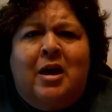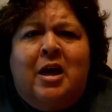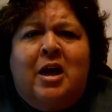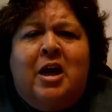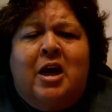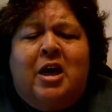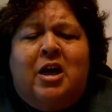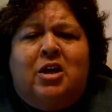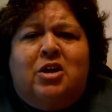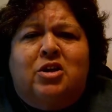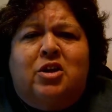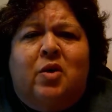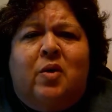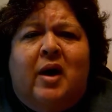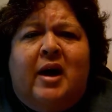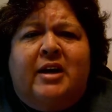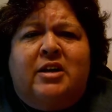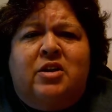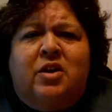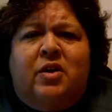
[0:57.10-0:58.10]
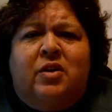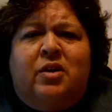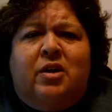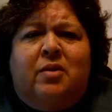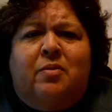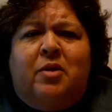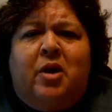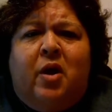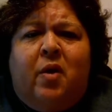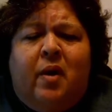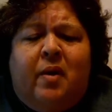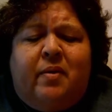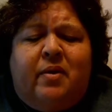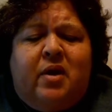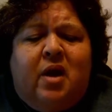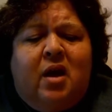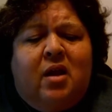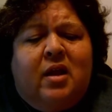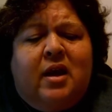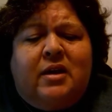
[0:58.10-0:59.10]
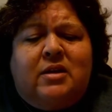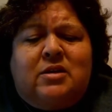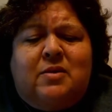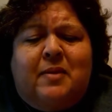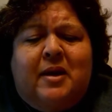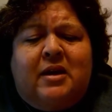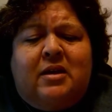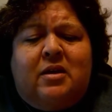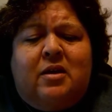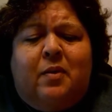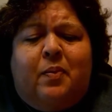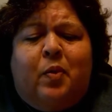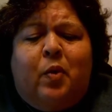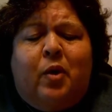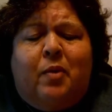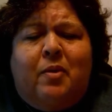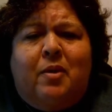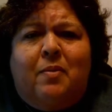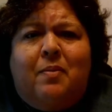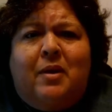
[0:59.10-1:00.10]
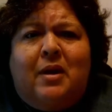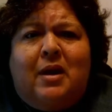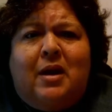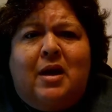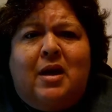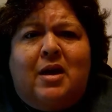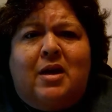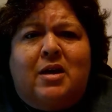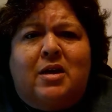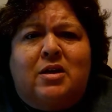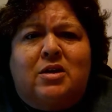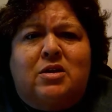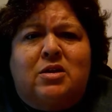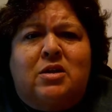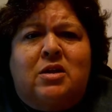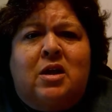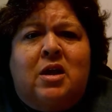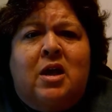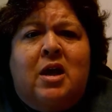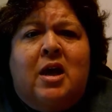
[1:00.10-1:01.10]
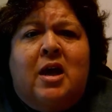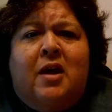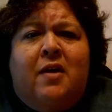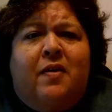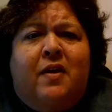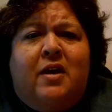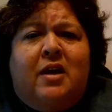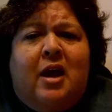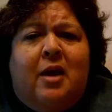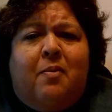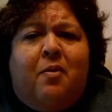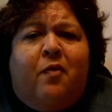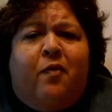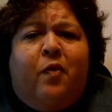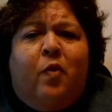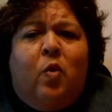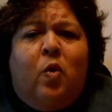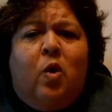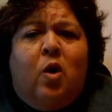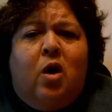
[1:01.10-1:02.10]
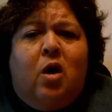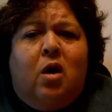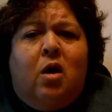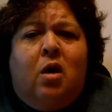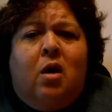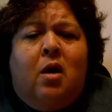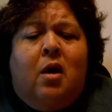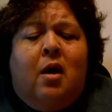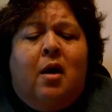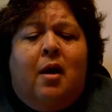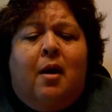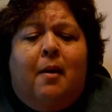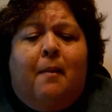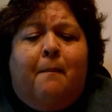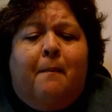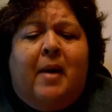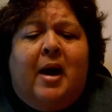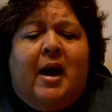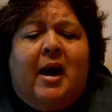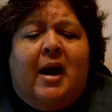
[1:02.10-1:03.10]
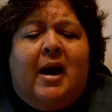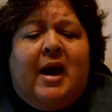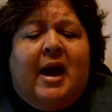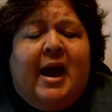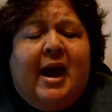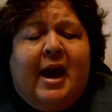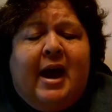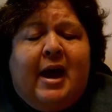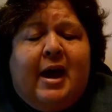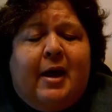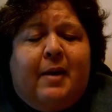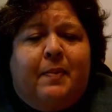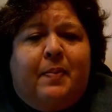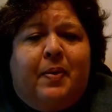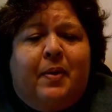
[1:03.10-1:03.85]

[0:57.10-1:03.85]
So I told them no, I would not like to make the appointment because the day before my app on